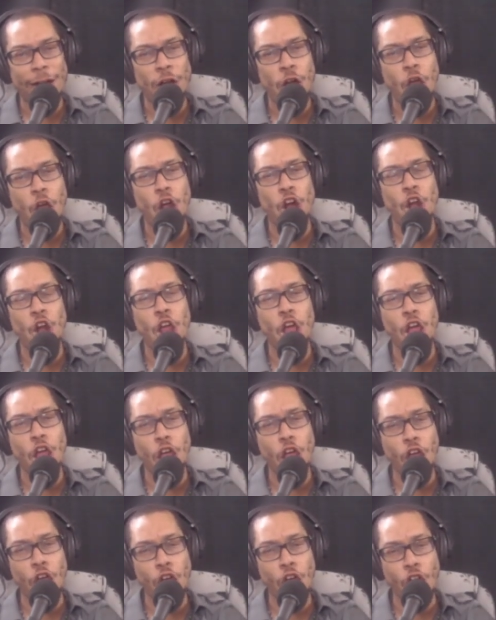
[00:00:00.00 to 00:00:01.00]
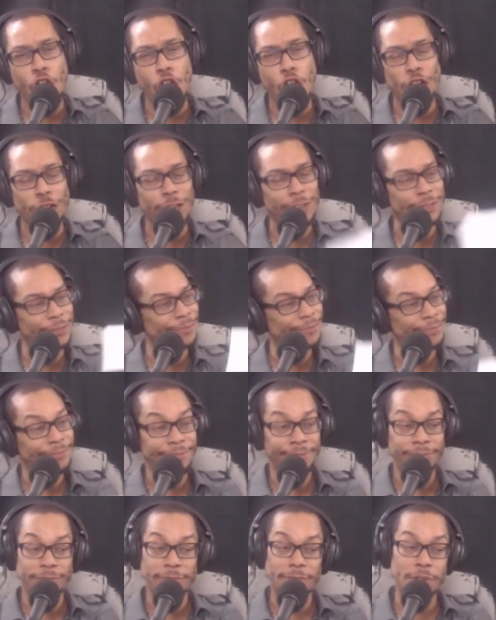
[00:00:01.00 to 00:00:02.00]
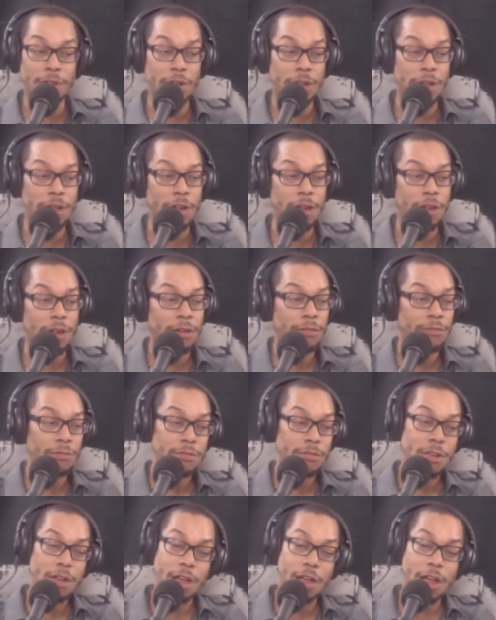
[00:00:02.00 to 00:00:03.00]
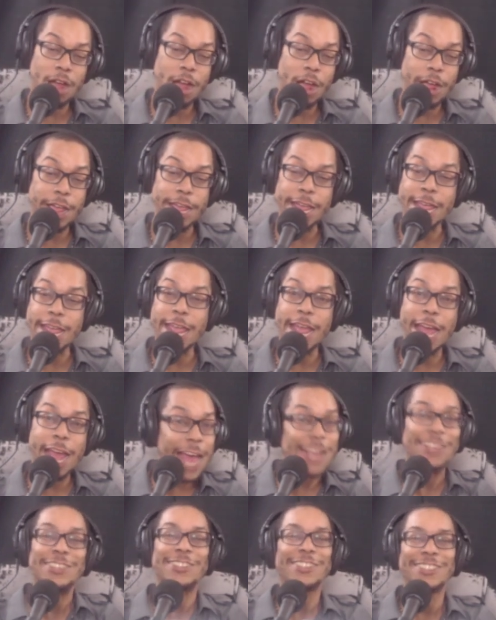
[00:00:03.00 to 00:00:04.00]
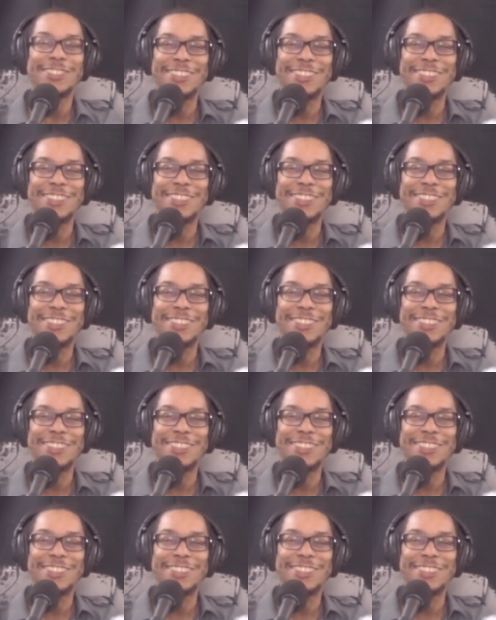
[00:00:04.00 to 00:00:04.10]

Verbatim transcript: look, look. Ah, oh, yes.